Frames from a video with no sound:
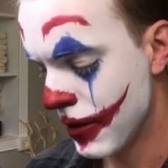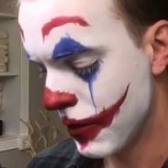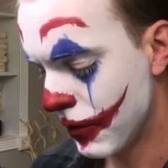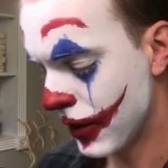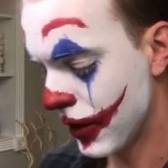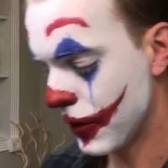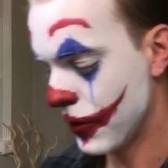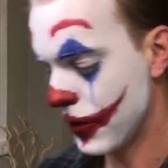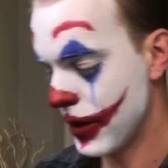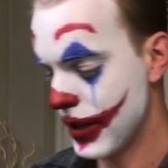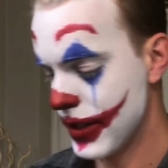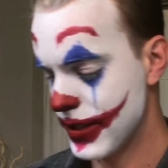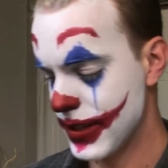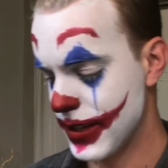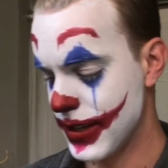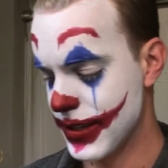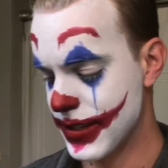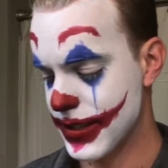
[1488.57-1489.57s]
One of the
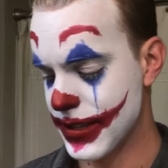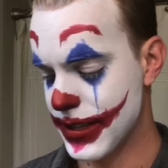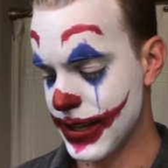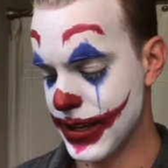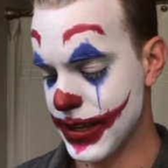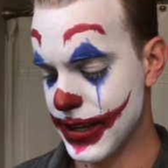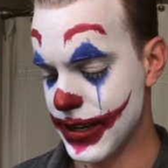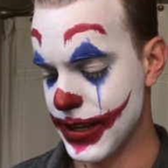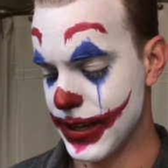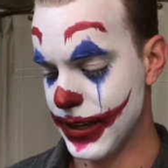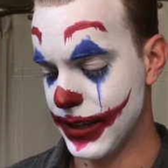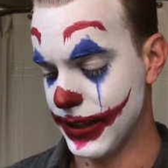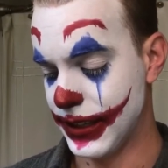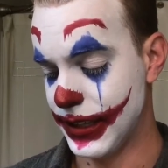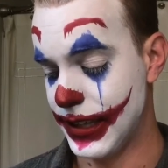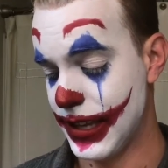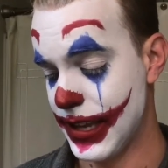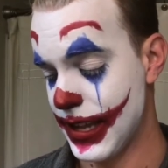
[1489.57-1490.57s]
ones is the
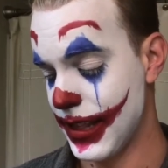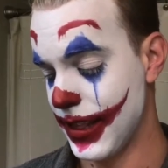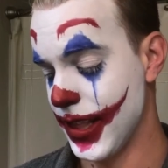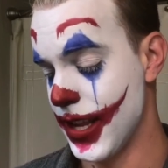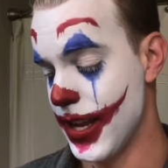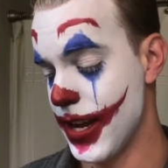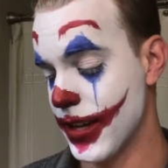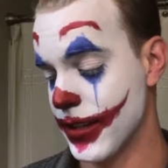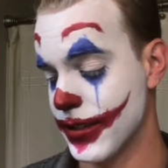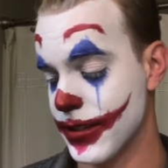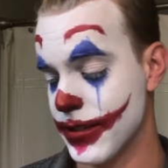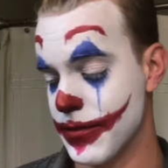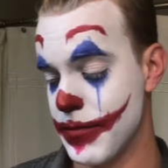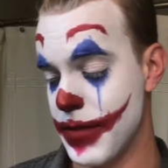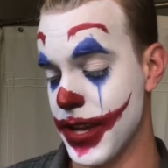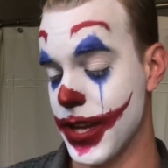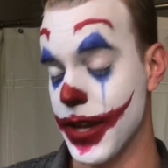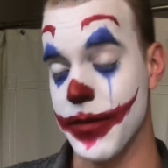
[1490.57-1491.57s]
Get Locked
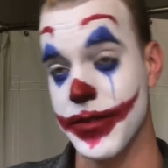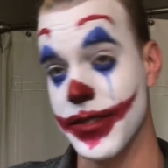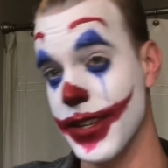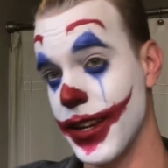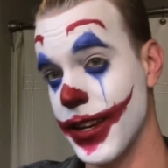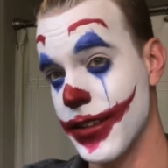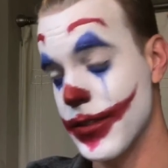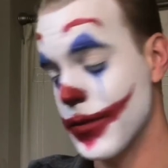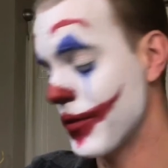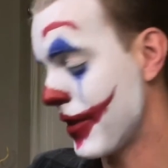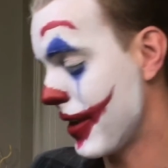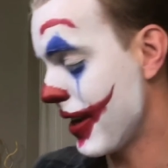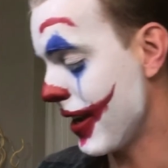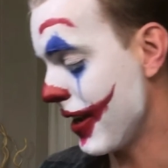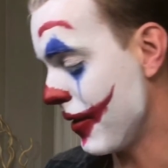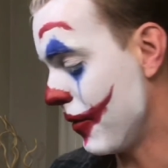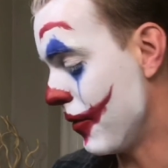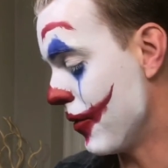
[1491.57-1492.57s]
makeup setting
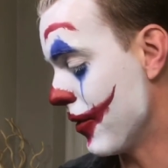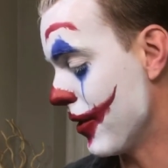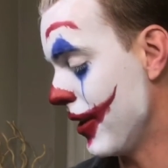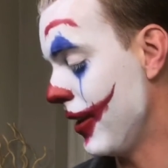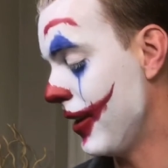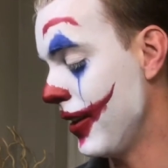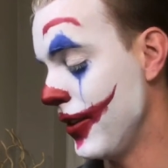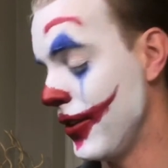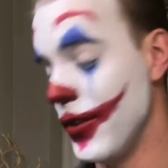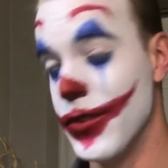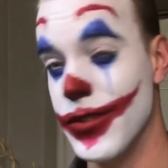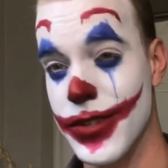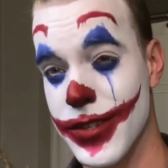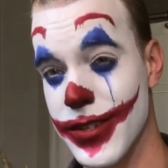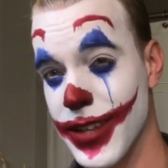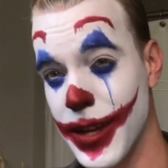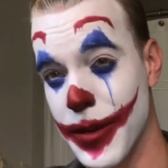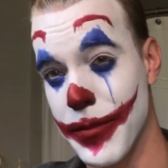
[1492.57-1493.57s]
spray, or you can use
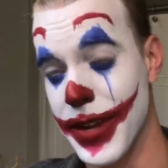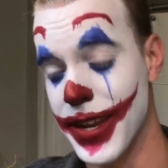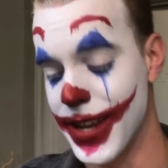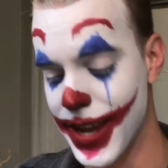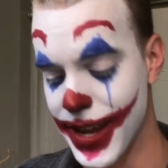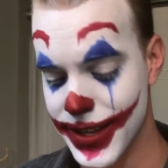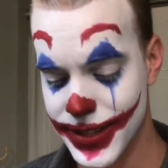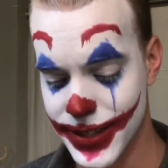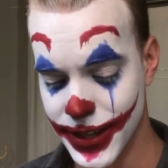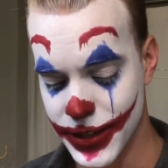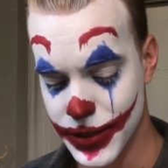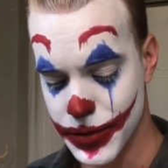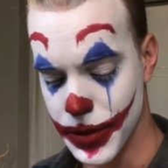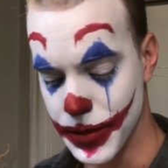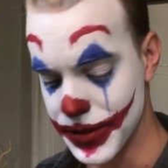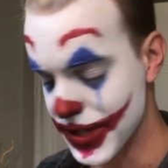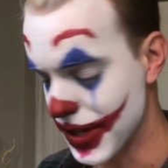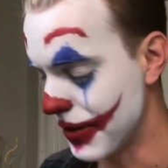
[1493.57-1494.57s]
just like a Ben Nye setting
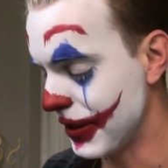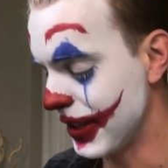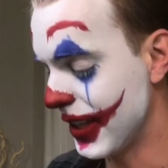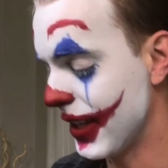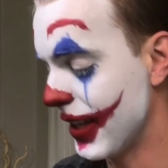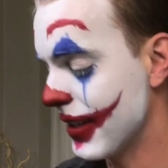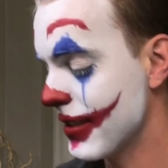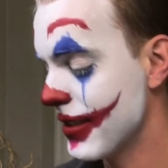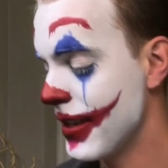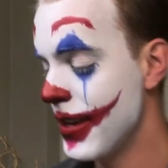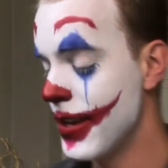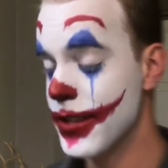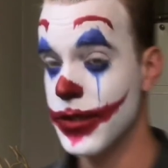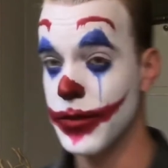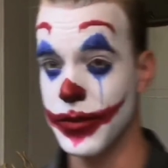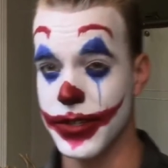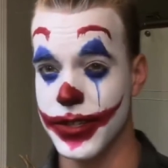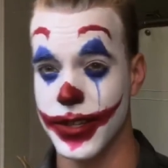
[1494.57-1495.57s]
spray, which I really liked.
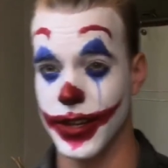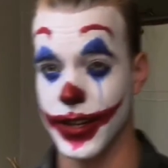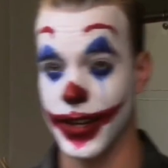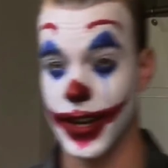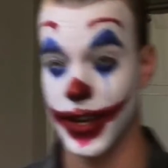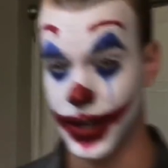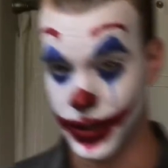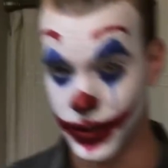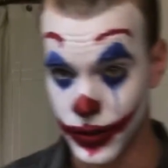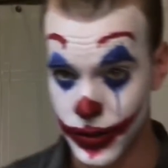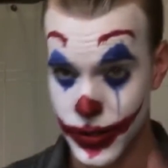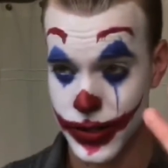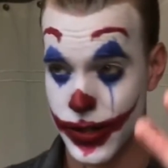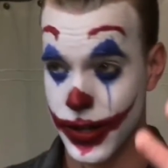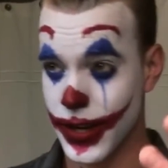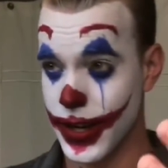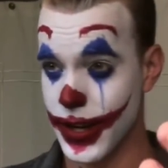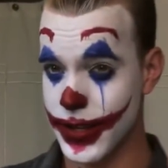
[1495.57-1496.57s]
So we're just gonna kind of close
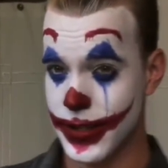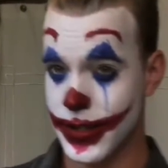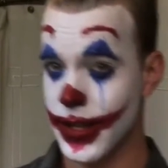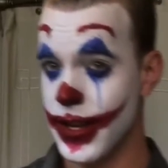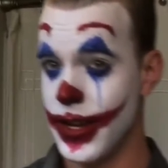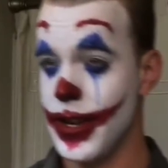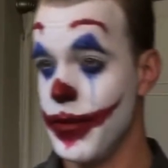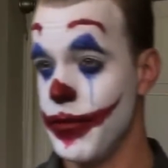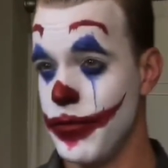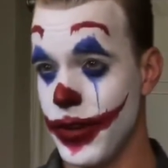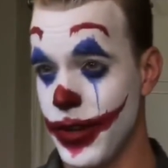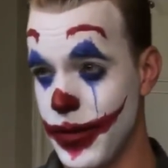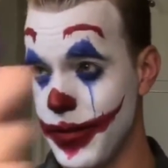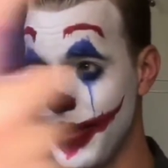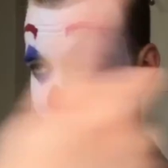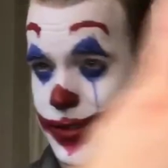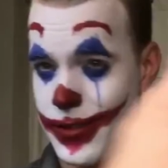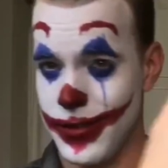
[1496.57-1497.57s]
your eyes, put it
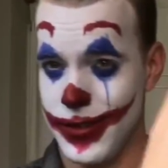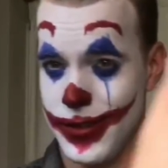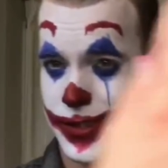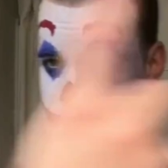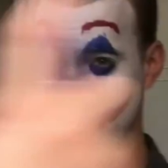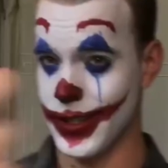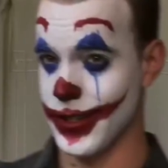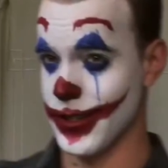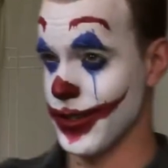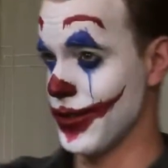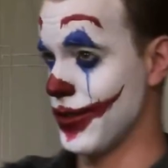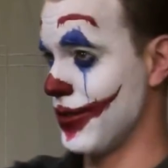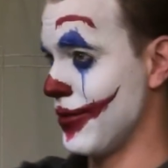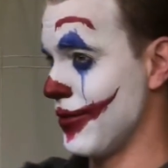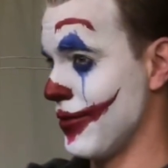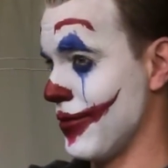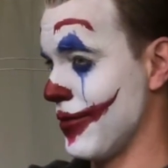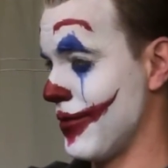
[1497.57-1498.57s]
about, I don't
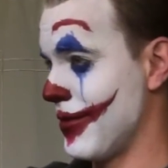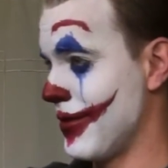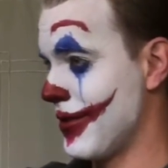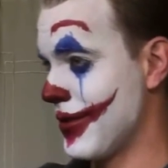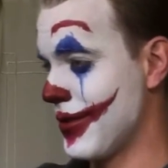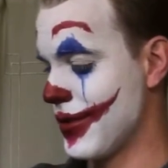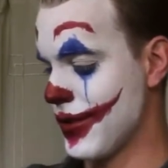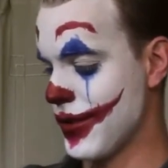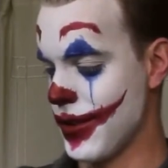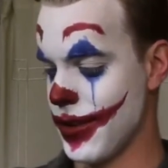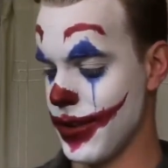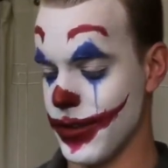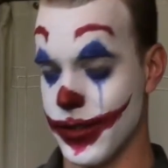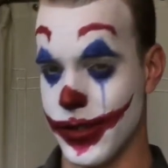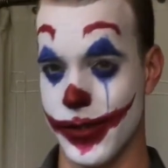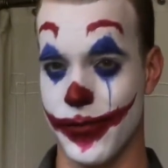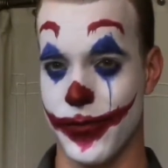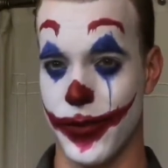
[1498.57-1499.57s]
know,
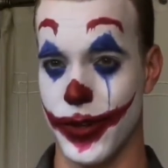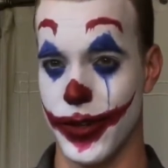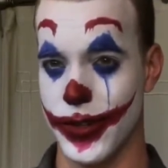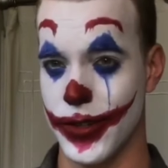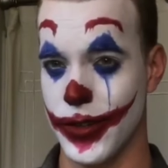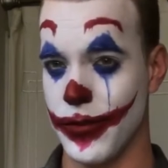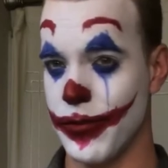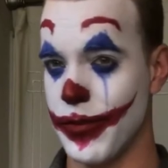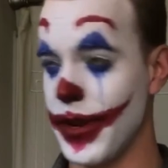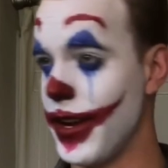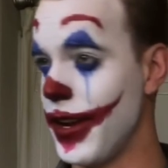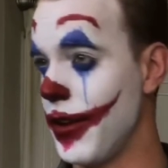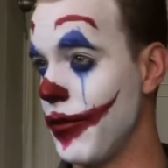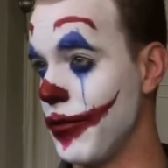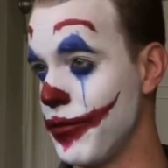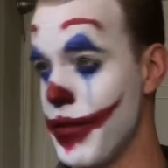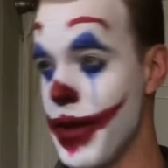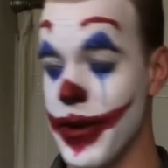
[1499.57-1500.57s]
a foot or two,
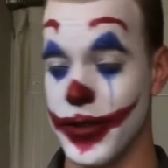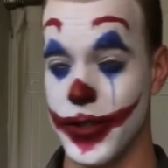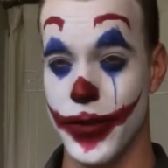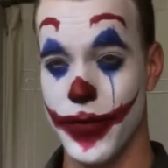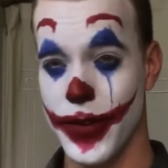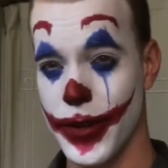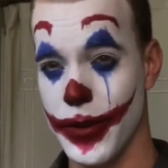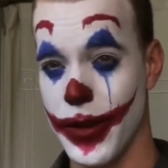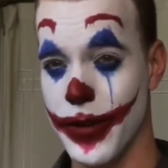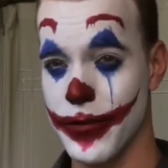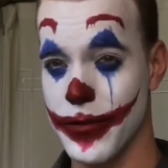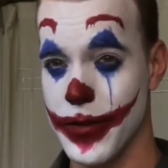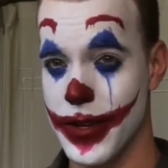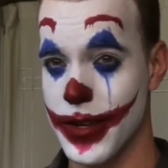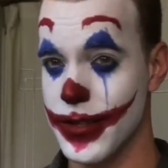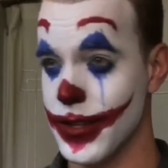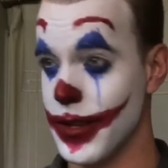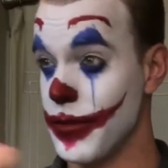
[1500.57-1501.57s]
maybe 2 feet away from
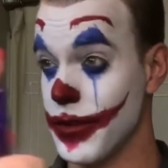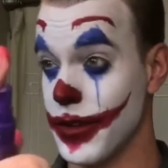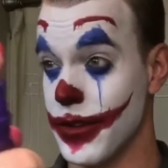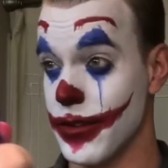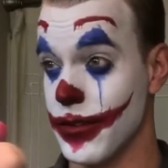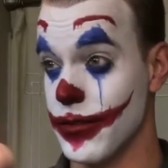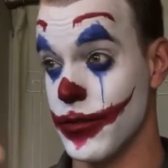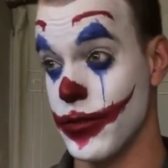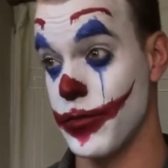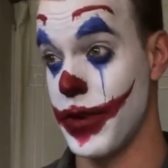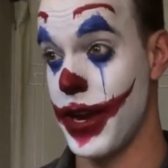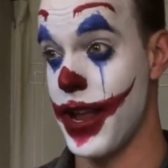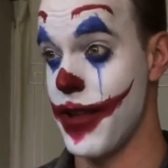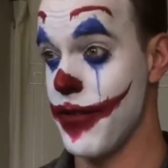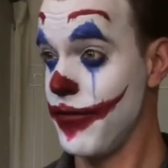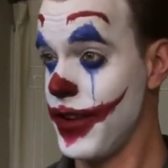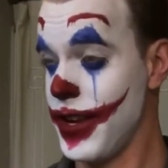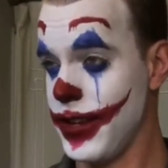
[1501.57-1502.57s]
us, and we're gonna spray
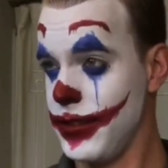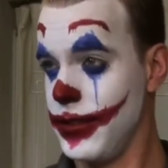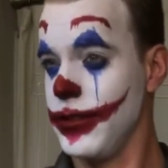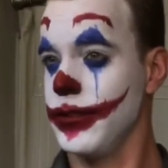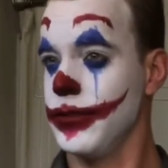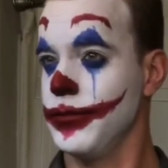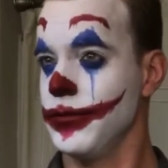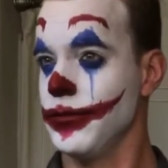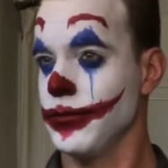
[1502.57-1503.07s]
the face.